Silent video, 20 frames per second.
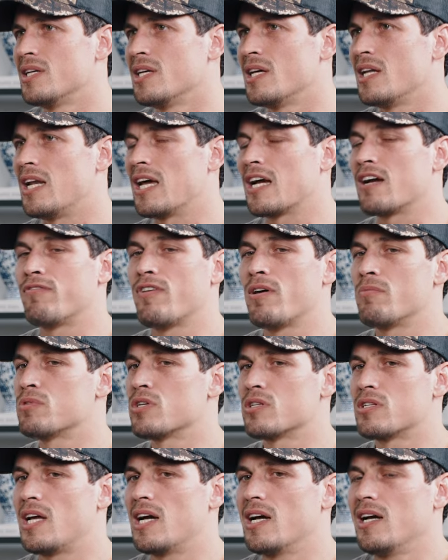Yeah. Like if I'm
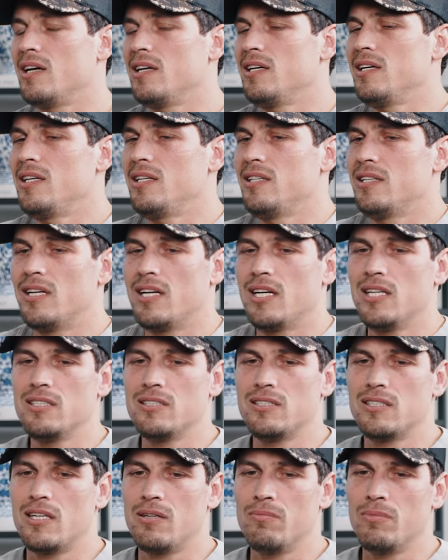just like, hey
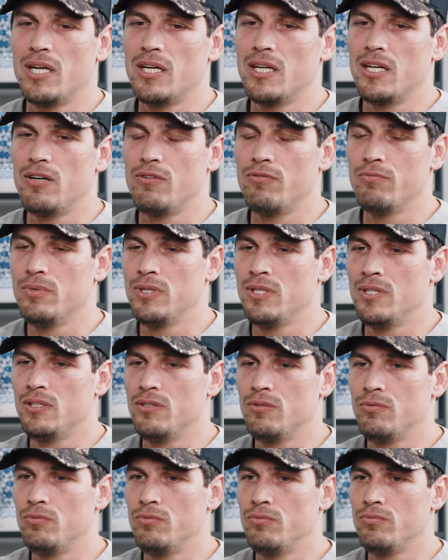guys, come hang out with me,
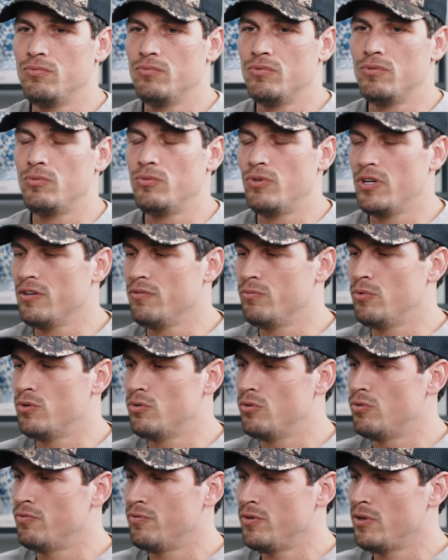we'll,
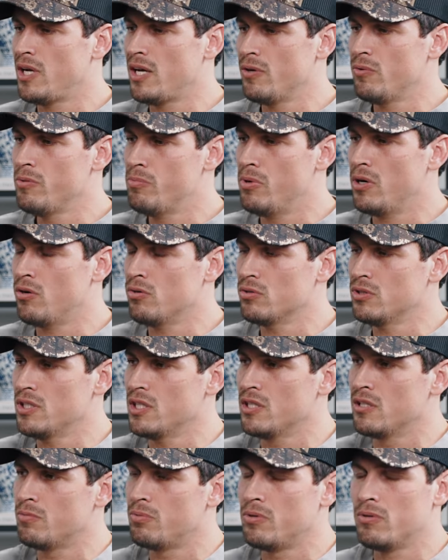we'll all feel like we belong
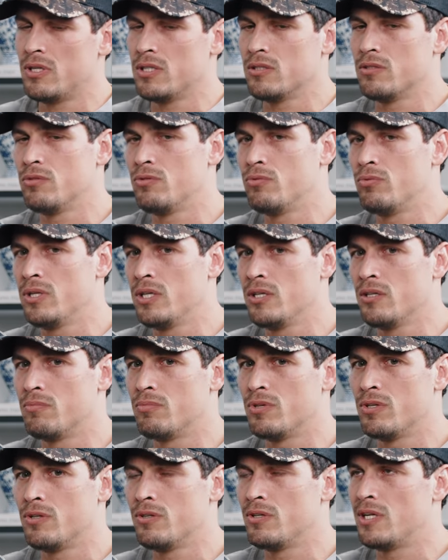together. People are like, you're
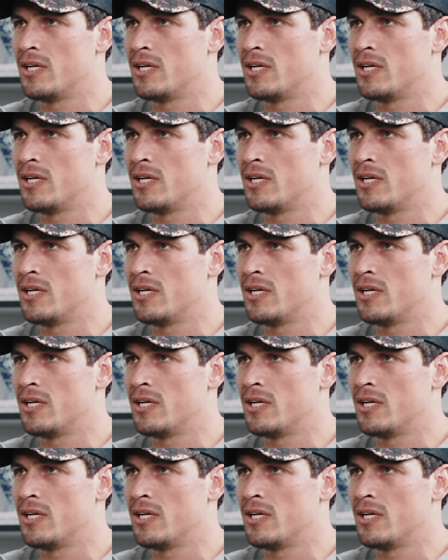weird, bro.